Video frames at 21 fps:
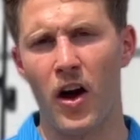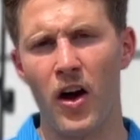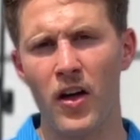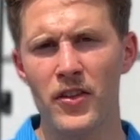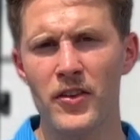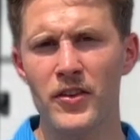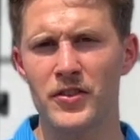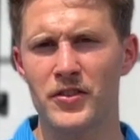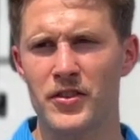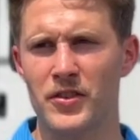the
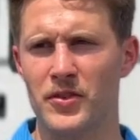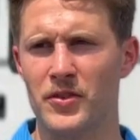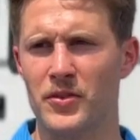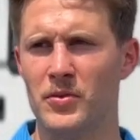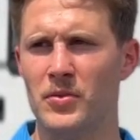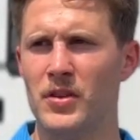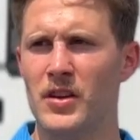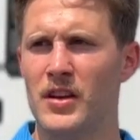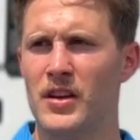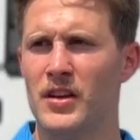other
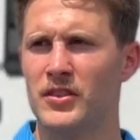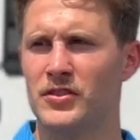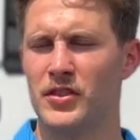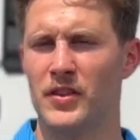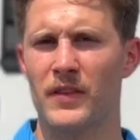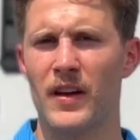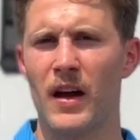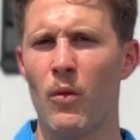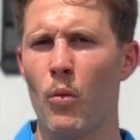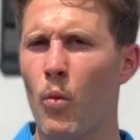two,
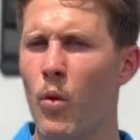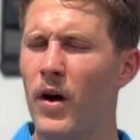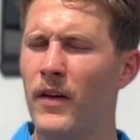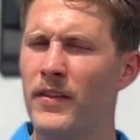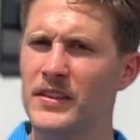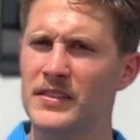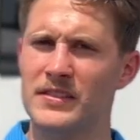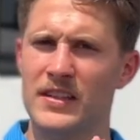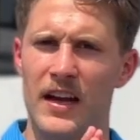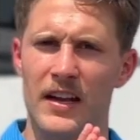so you've got
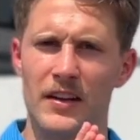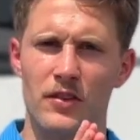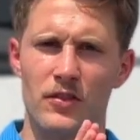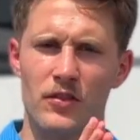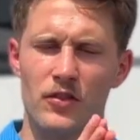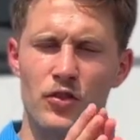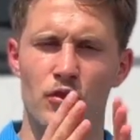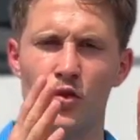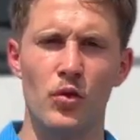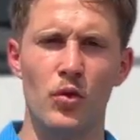one that's
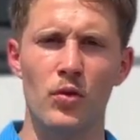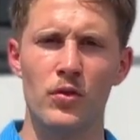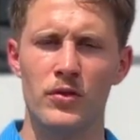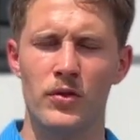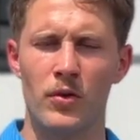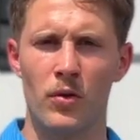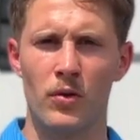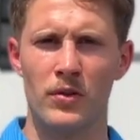got dual